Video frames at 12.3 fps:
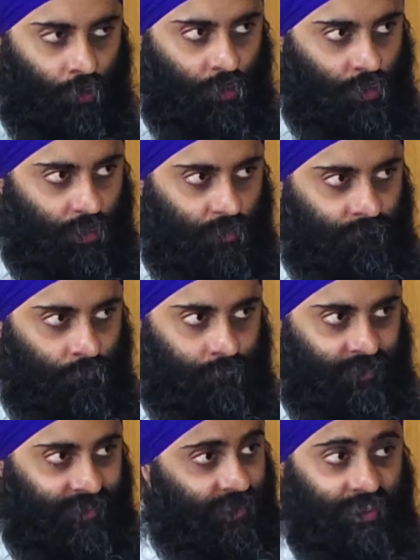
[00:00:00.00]
for a
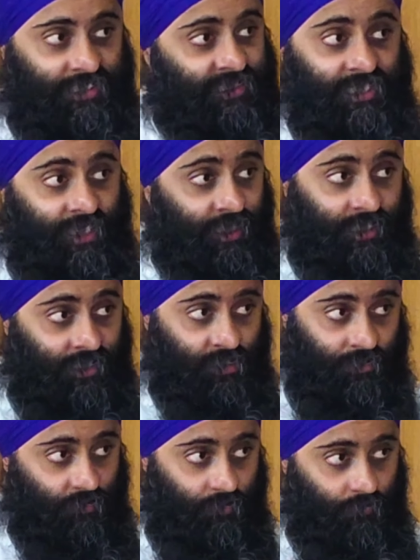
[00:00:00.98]
woman isn't
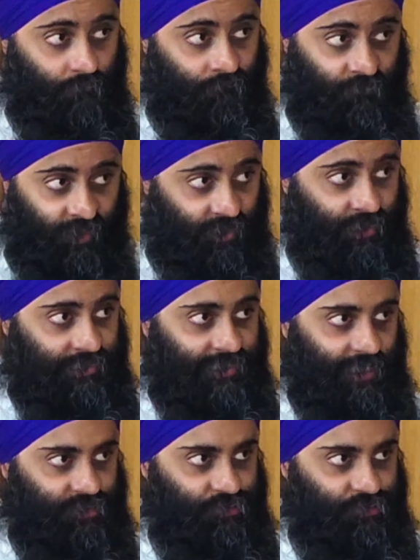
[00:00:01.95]
weakness